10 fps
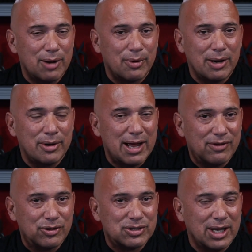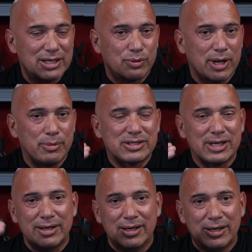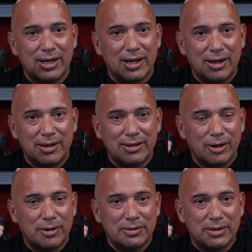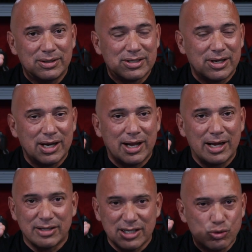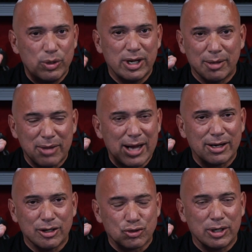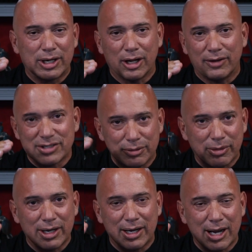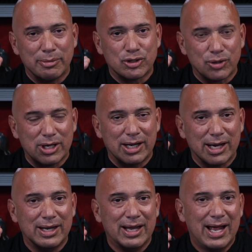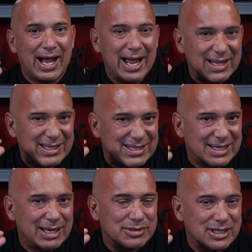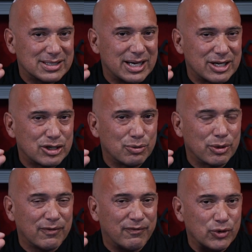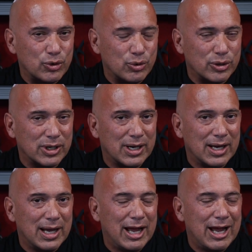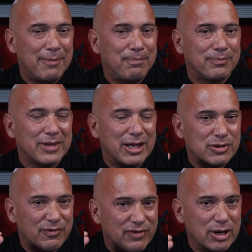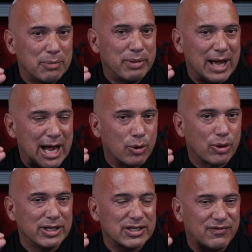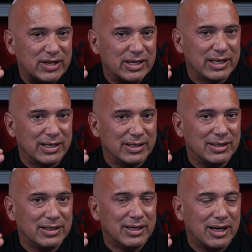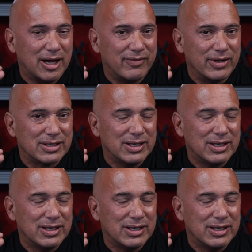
When I would have those nights when I would say, on Sunday night, this week, I'm not going to drink. And all of a sudden, Monday night, I'd be drinking again. I had that same sensation with the food. And it was a very powerless feeling of it.